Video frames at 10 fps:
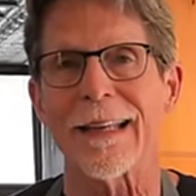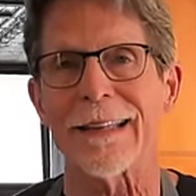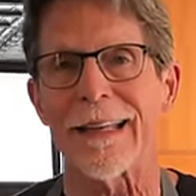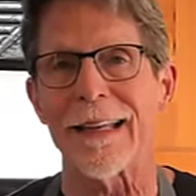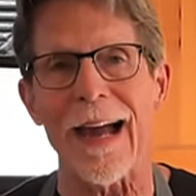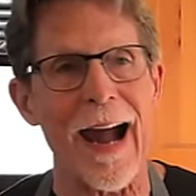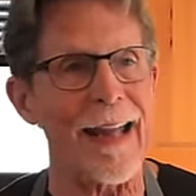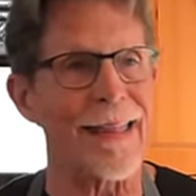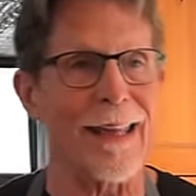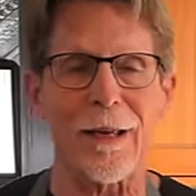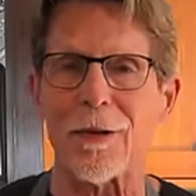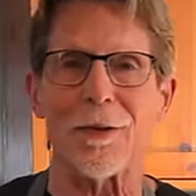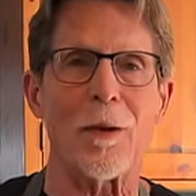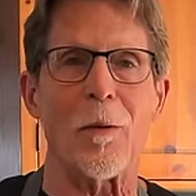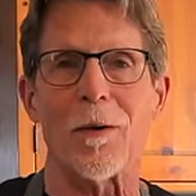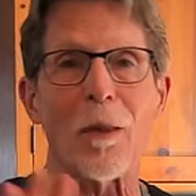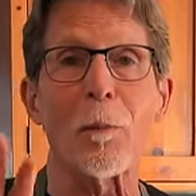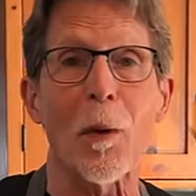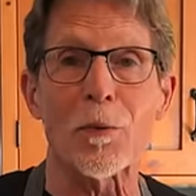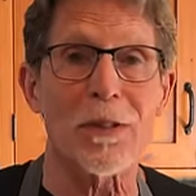that I think could go on the
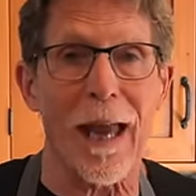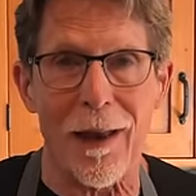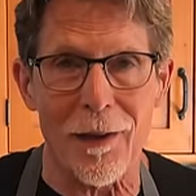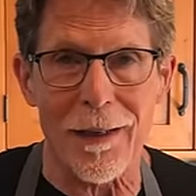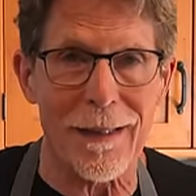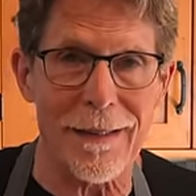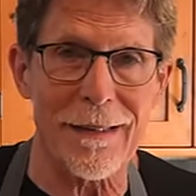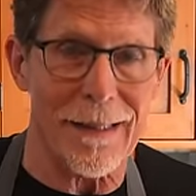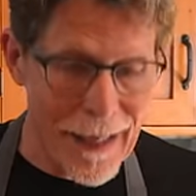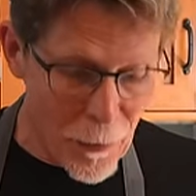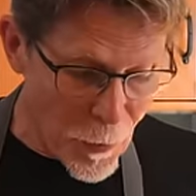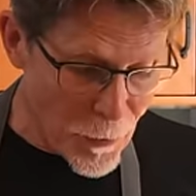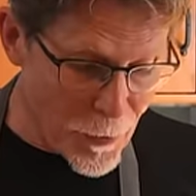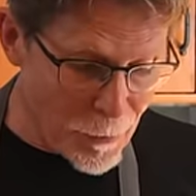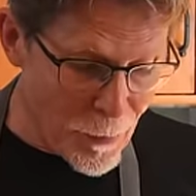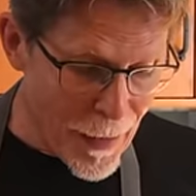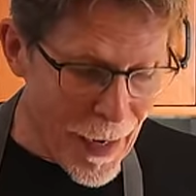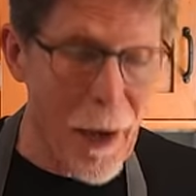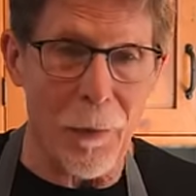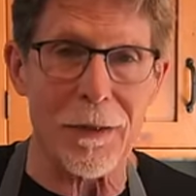most elegant tables.
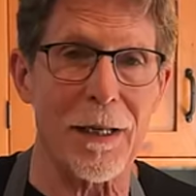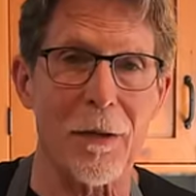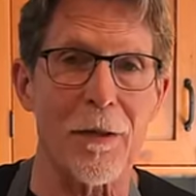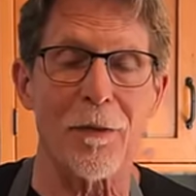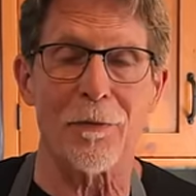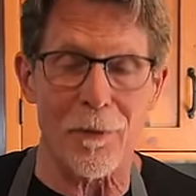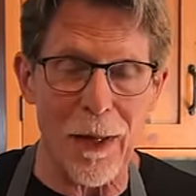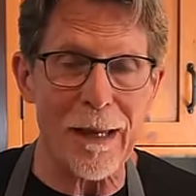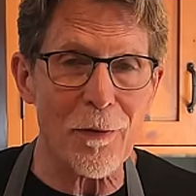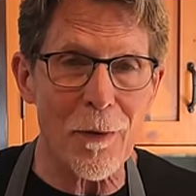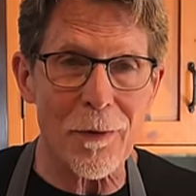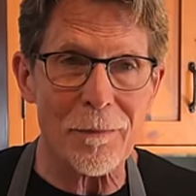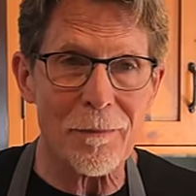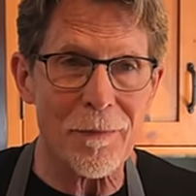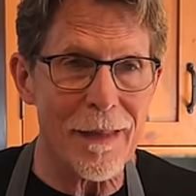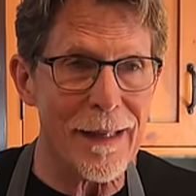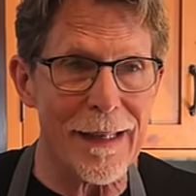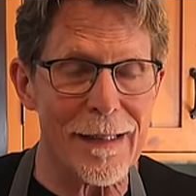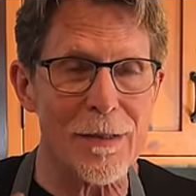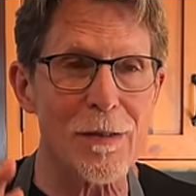I will tell you the flavor
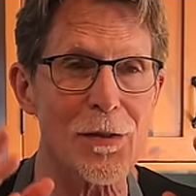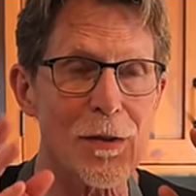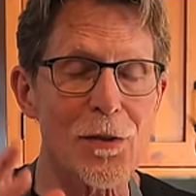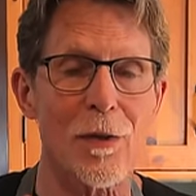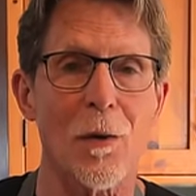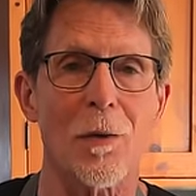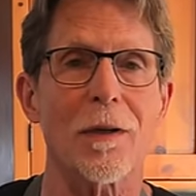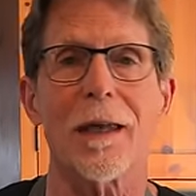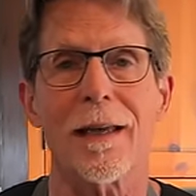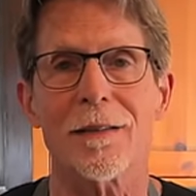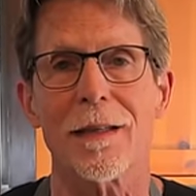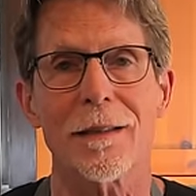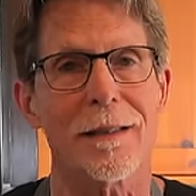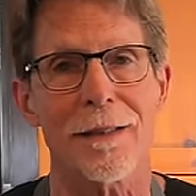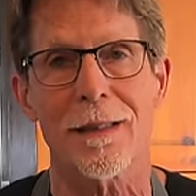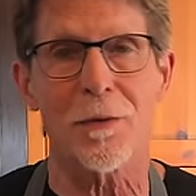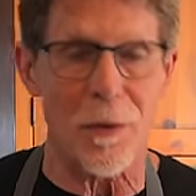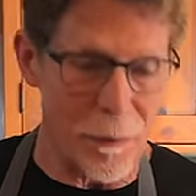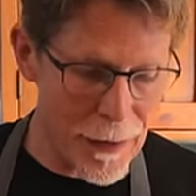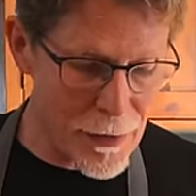is so classically
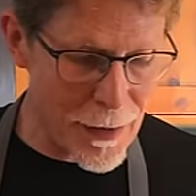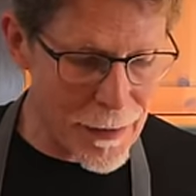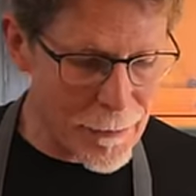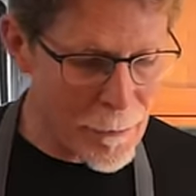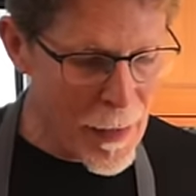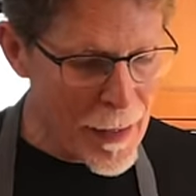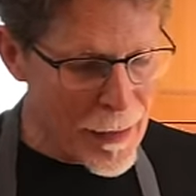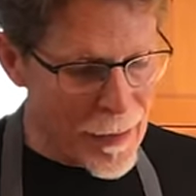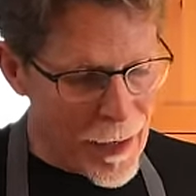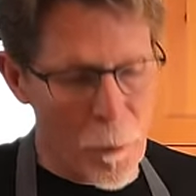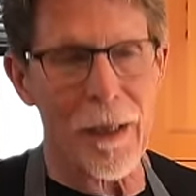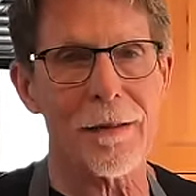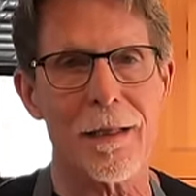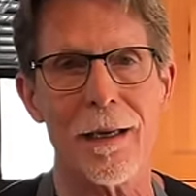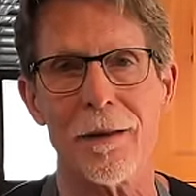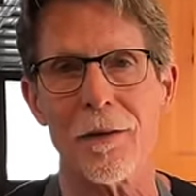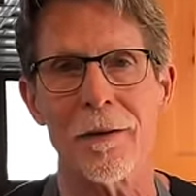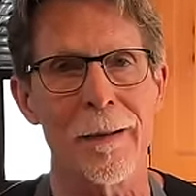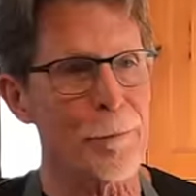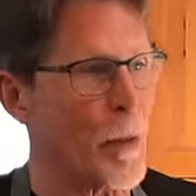Central Mexican, the coming together
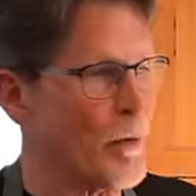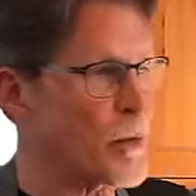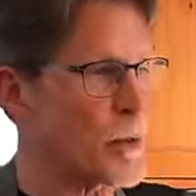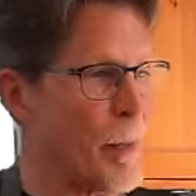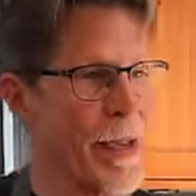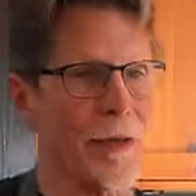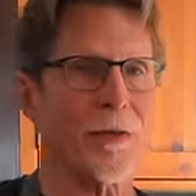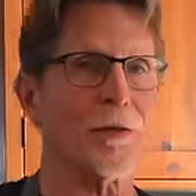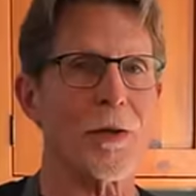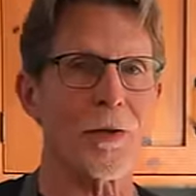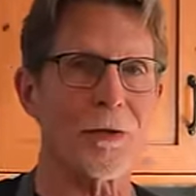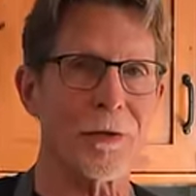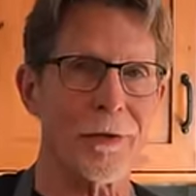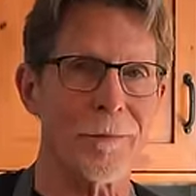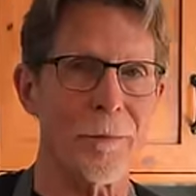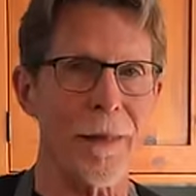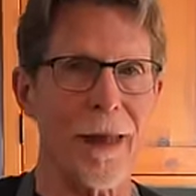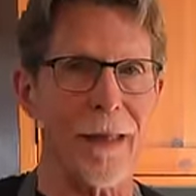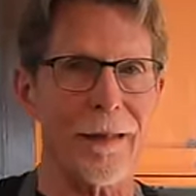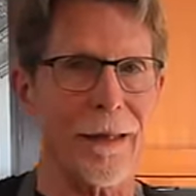of Spanish culture
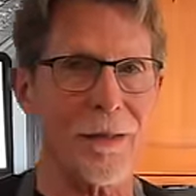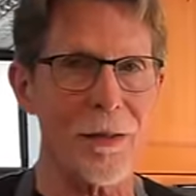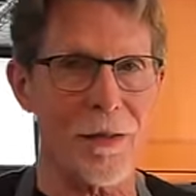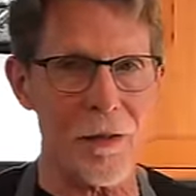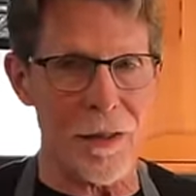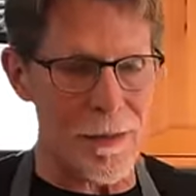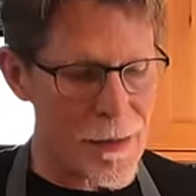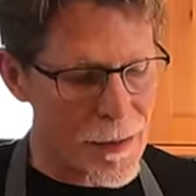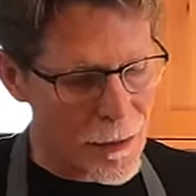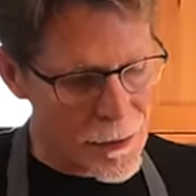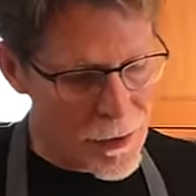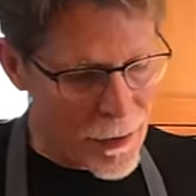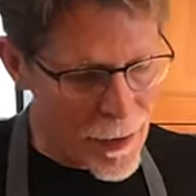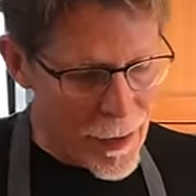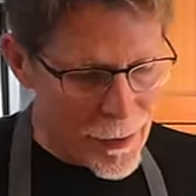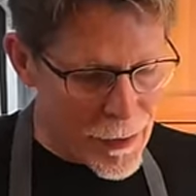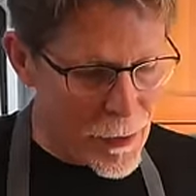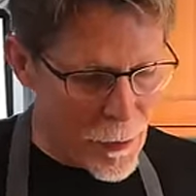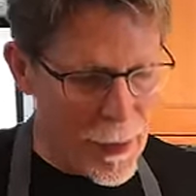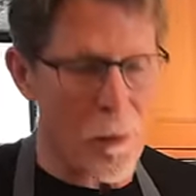and indigenous culture to
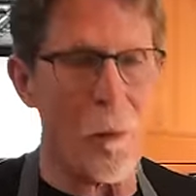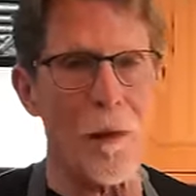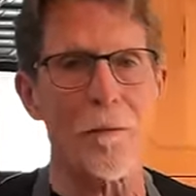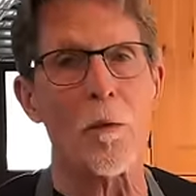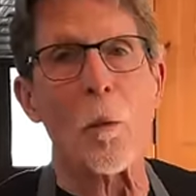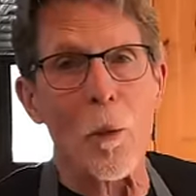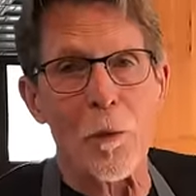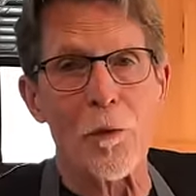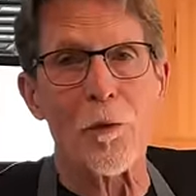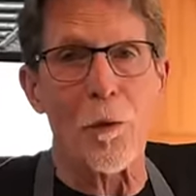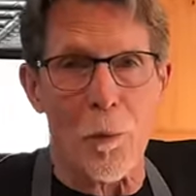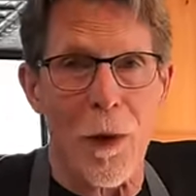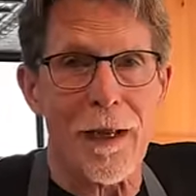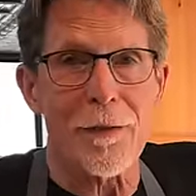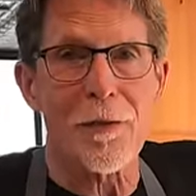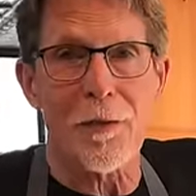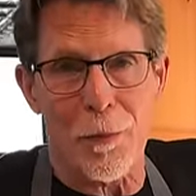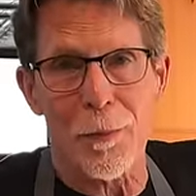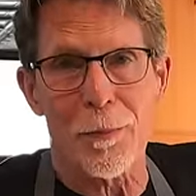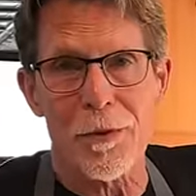create one of the world's great
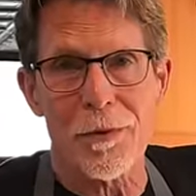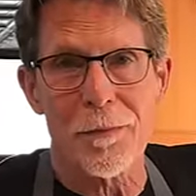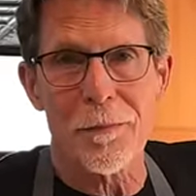soups.